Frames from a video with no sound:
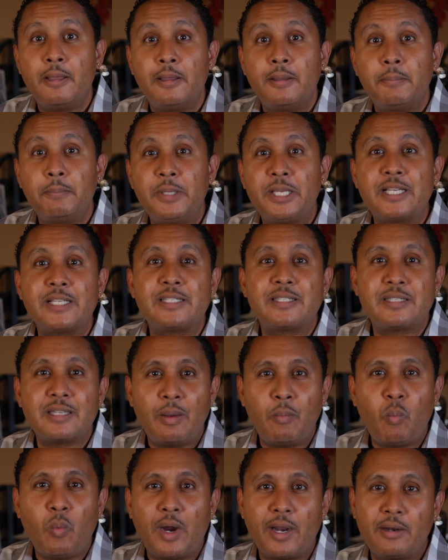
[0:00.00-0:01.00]
Because
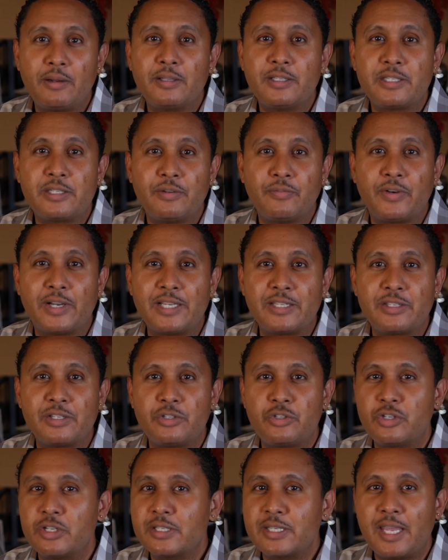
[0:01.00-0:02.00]
some wireless
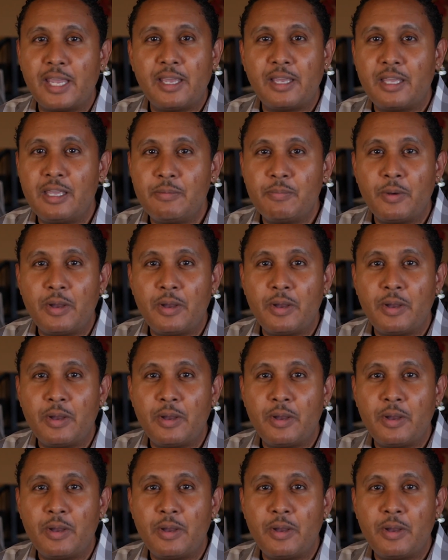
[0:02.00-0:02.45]
devices just can't keep